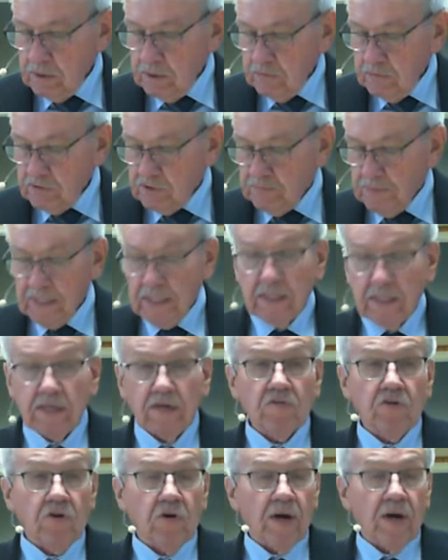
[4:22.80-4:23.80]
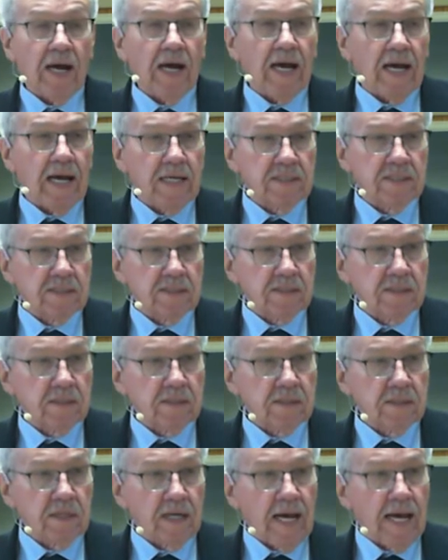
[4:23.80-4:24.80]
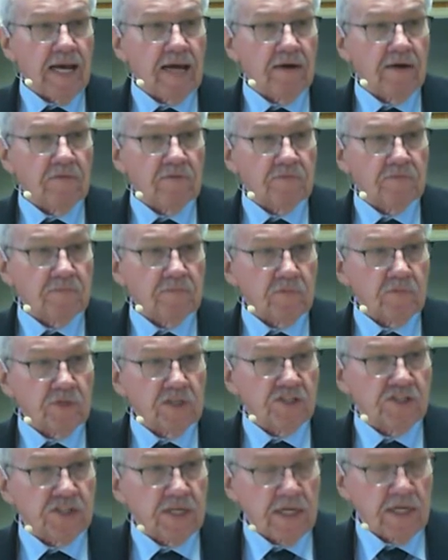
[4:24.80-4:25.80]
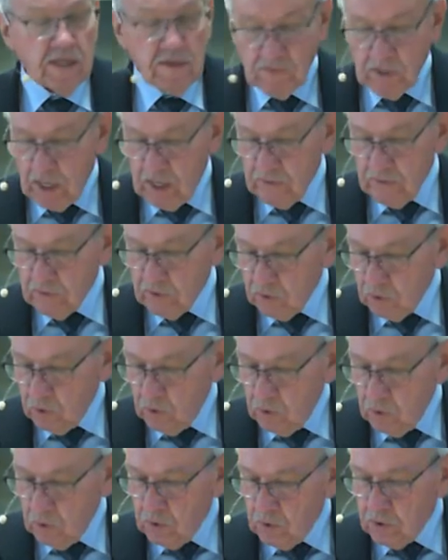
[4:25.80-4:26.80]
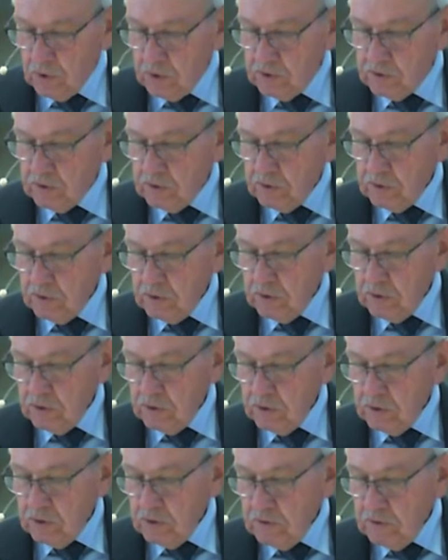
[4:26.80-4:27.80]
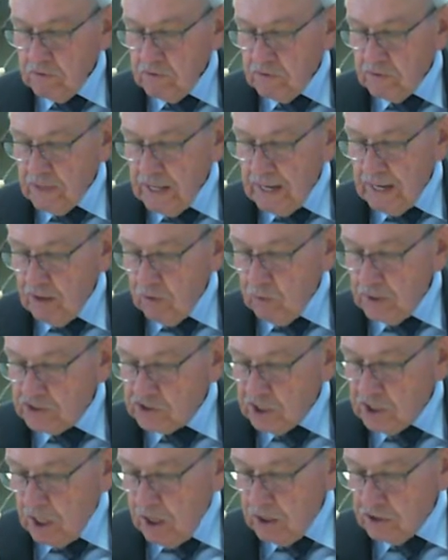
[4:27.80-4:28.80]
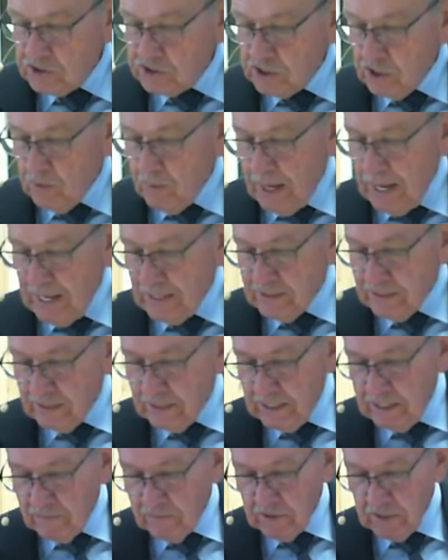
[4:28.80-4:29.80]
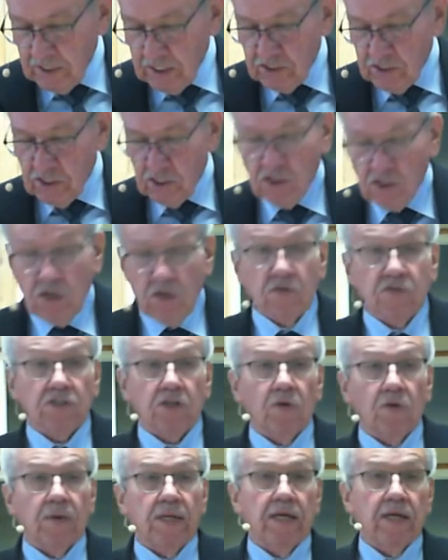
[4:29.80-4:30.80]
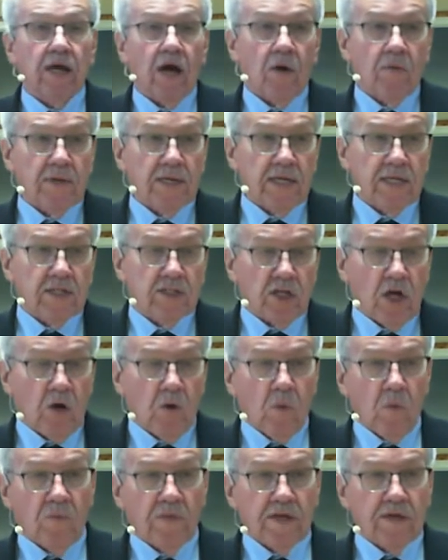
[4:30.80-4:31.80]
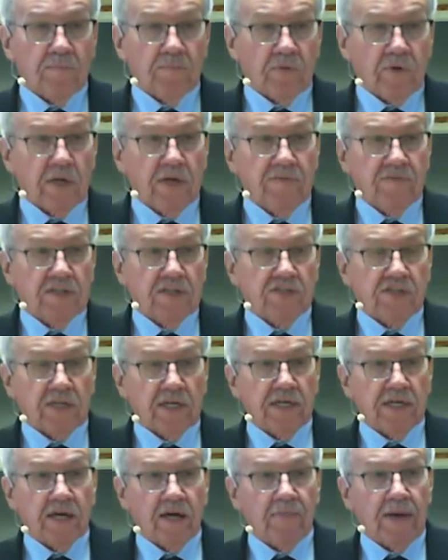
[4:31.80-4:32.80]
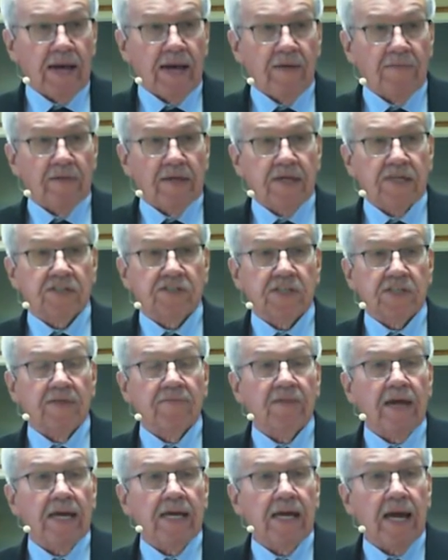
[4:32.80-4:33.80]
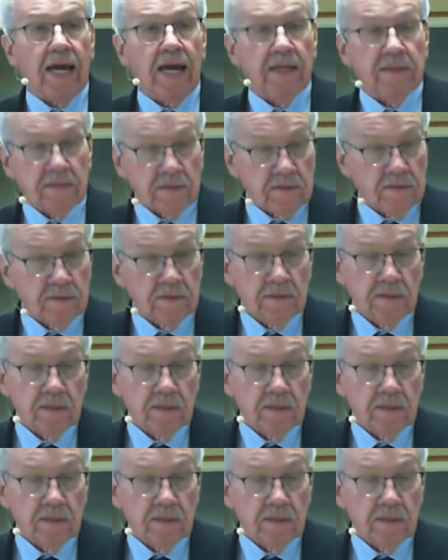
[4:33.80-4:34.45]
speaking of Christ, I have received of the Lord that which also I delivered unto you. So he had already told them previously about this, and they hadn't